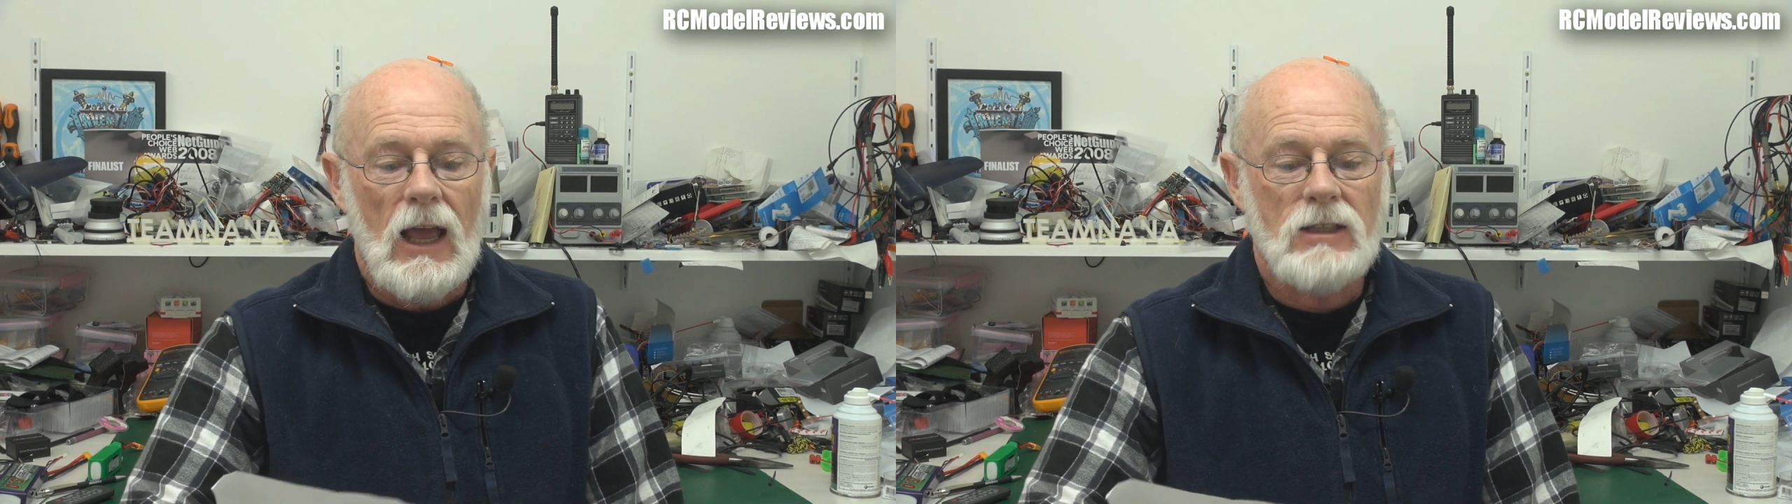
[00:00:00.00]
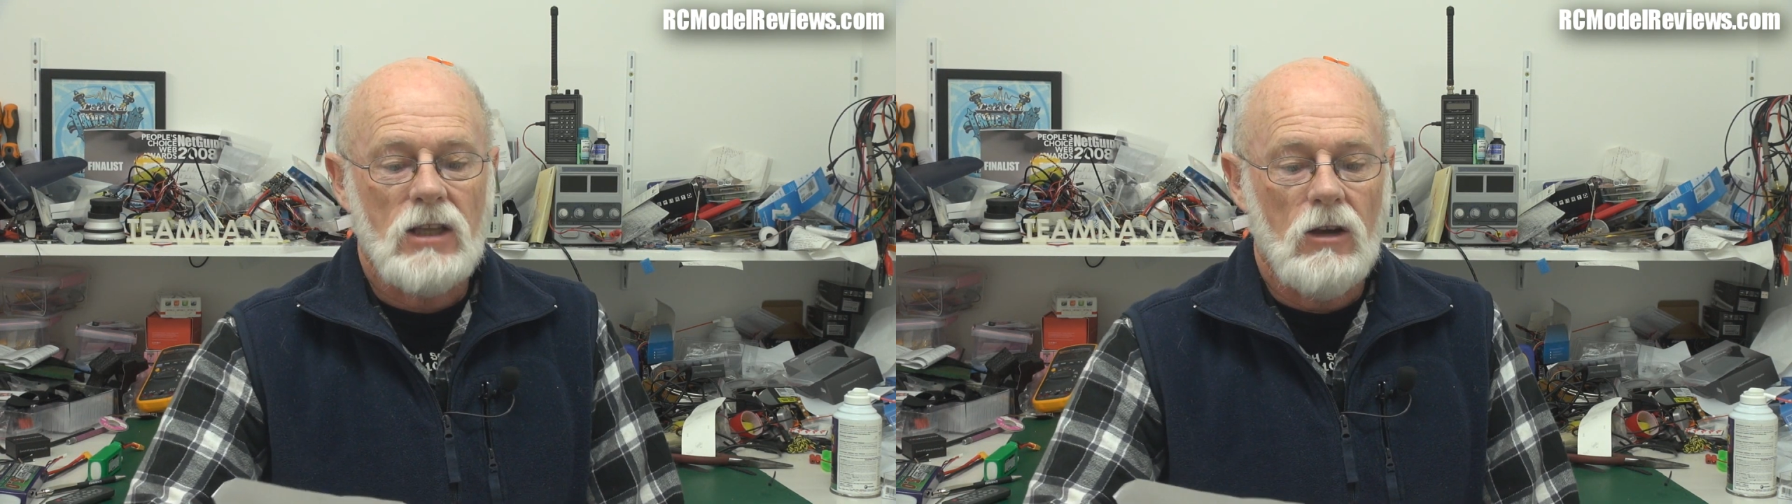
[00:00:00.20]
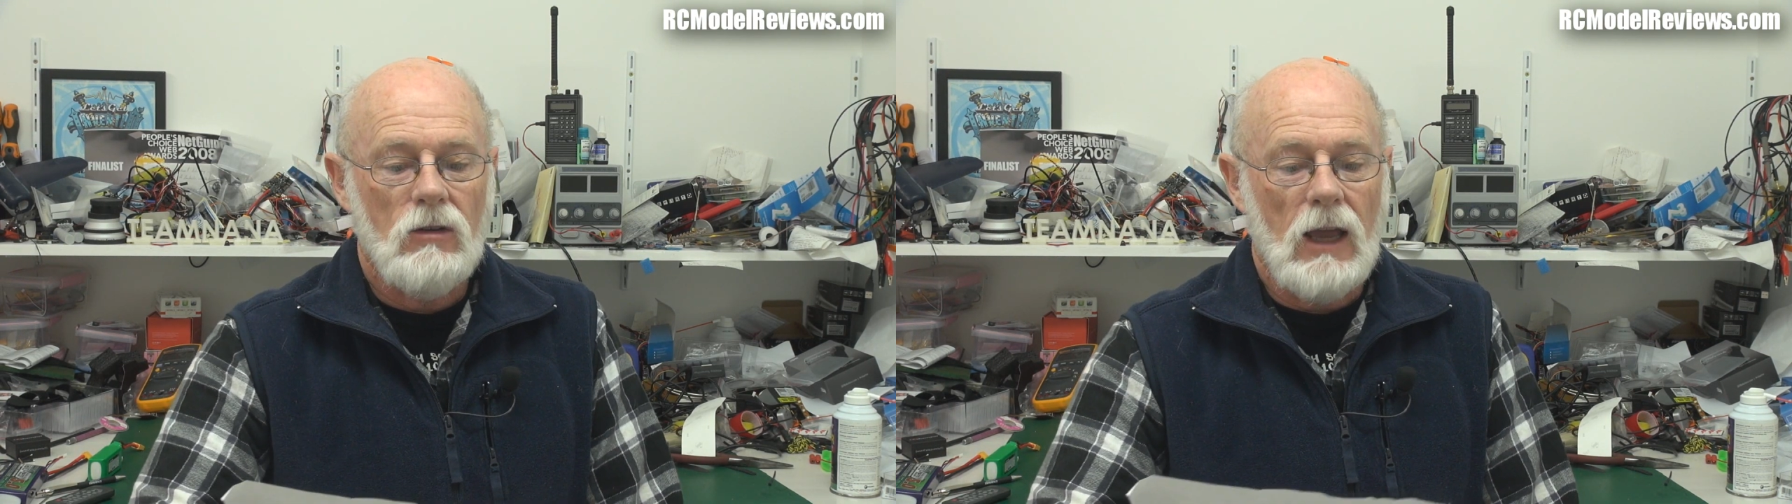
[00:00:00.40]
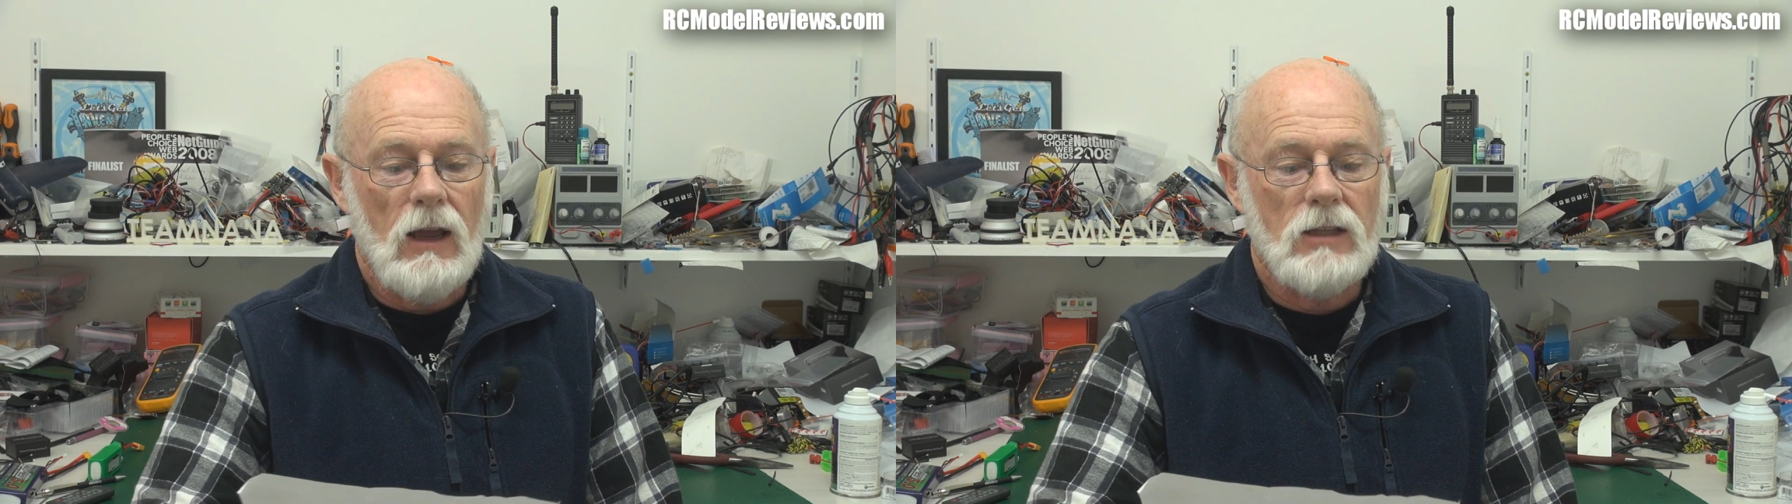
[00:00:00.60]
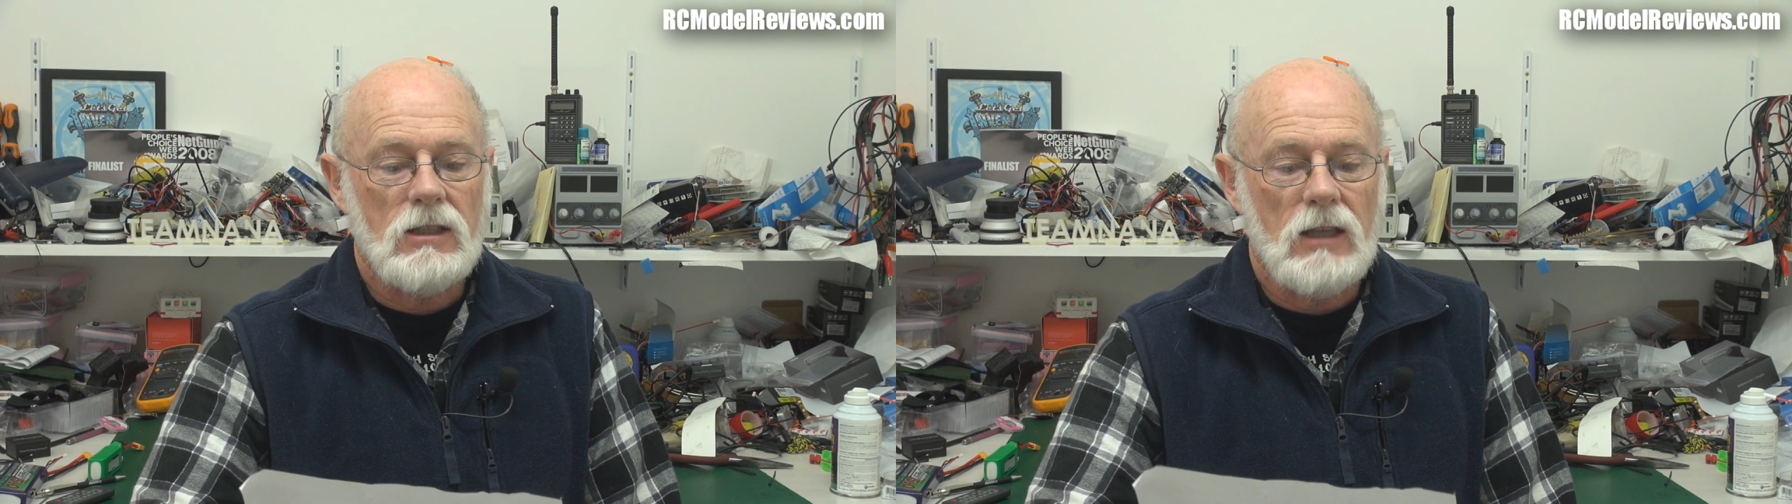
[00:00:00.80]
And so
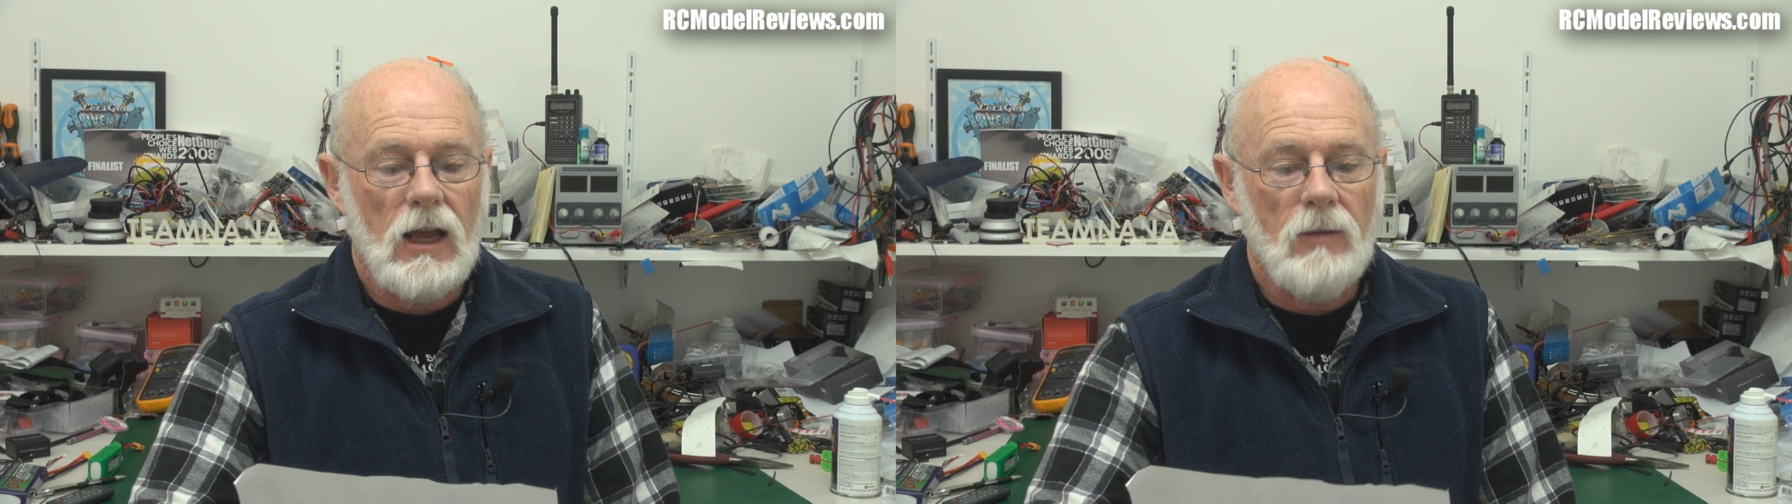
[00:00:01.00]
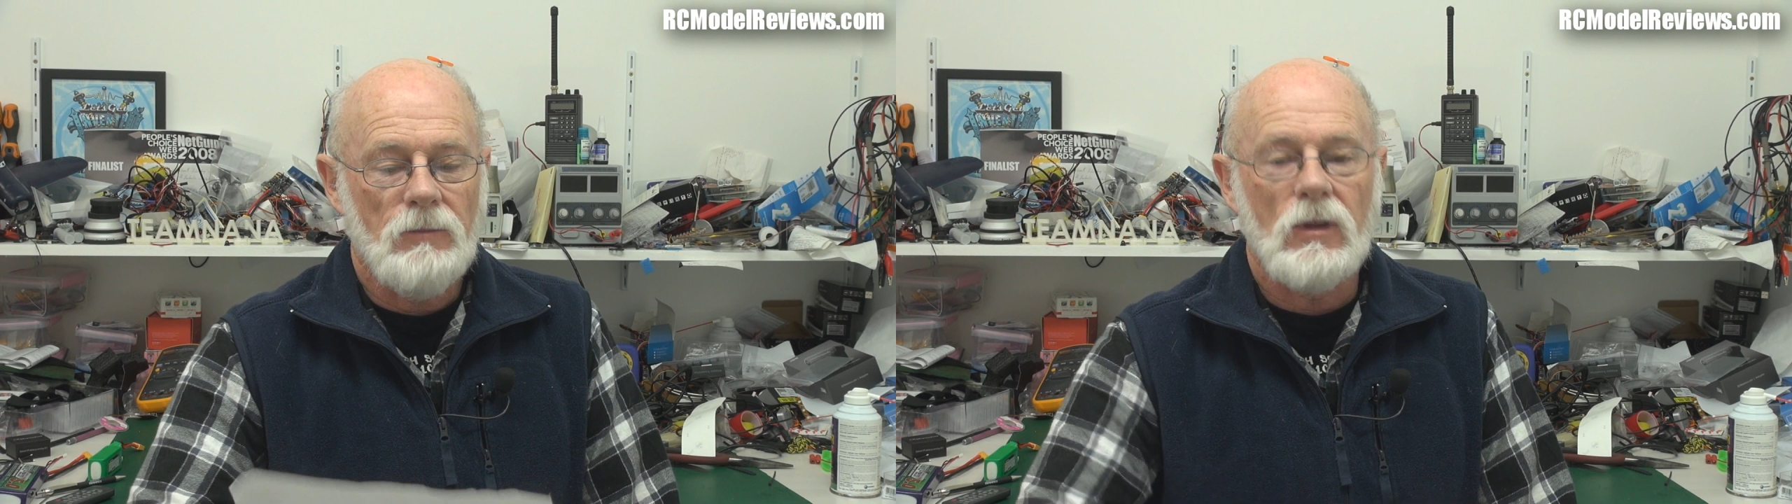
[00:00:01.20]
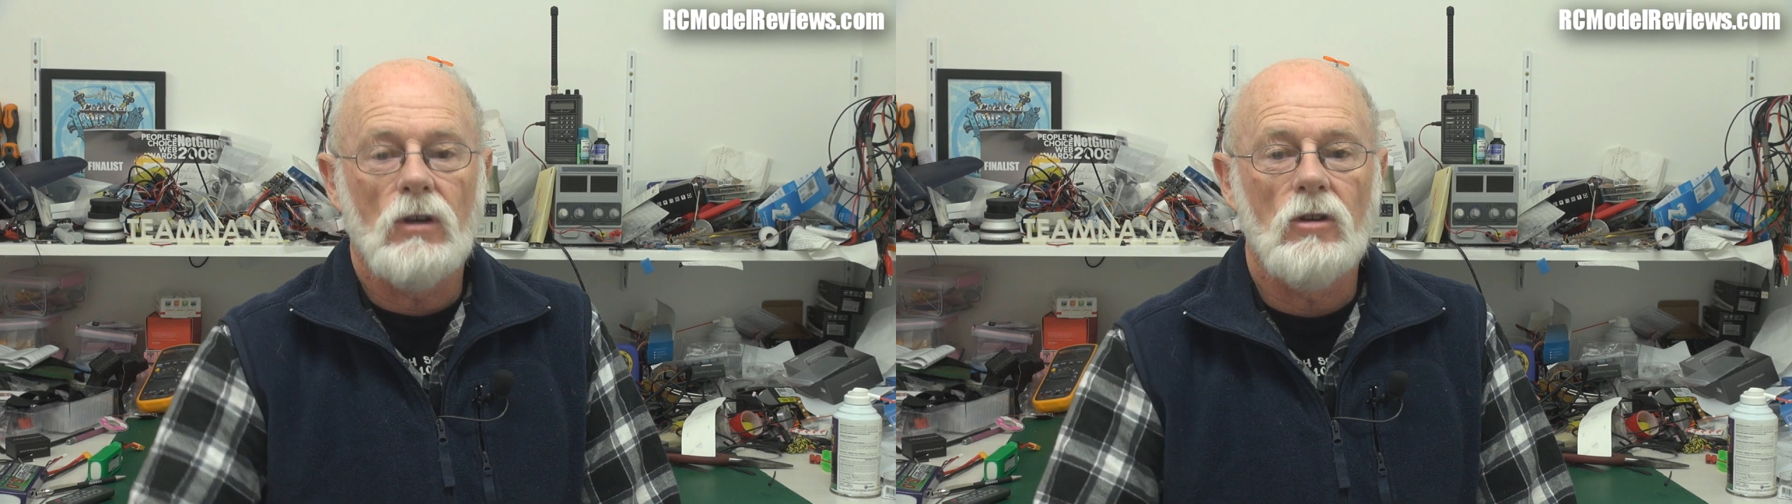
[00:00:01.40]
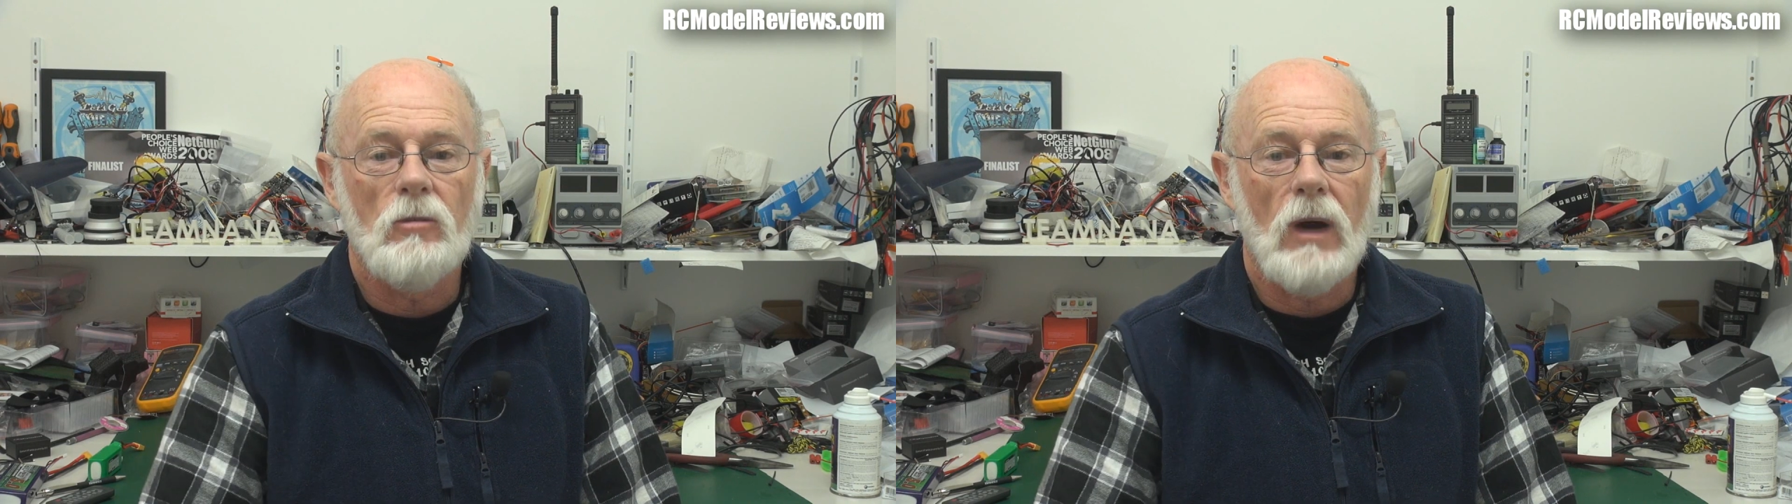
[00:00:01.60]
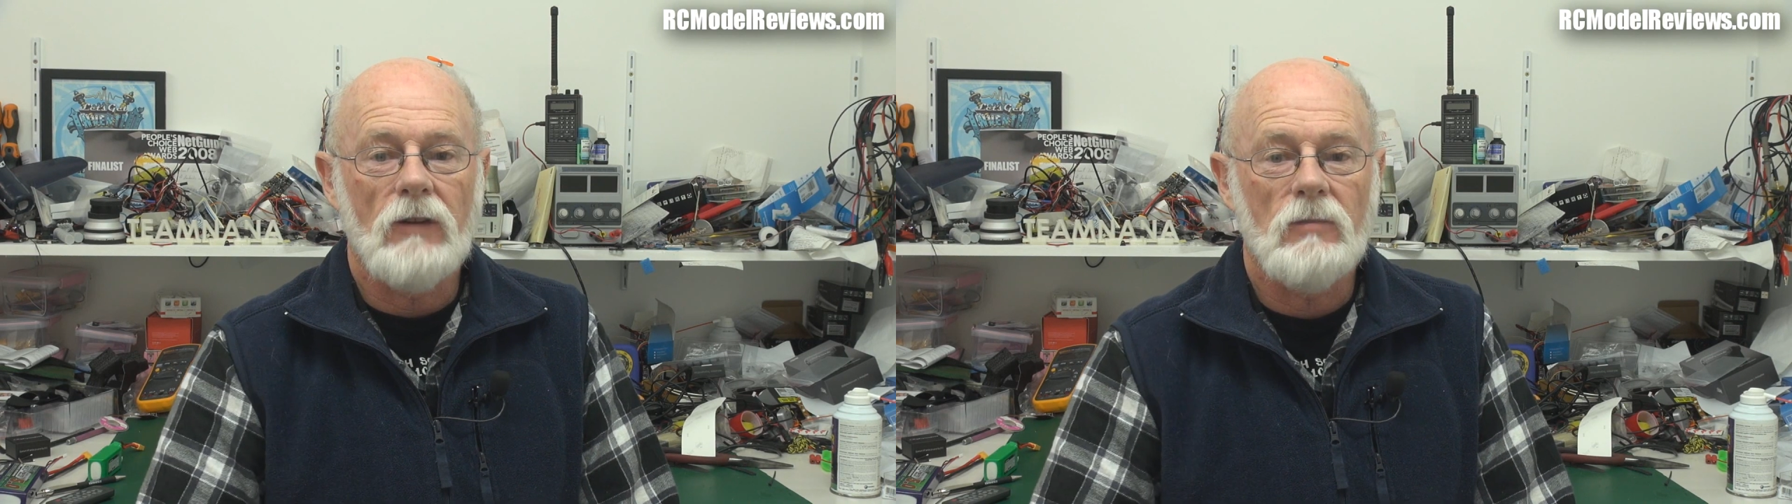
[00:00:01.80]
it's goodbye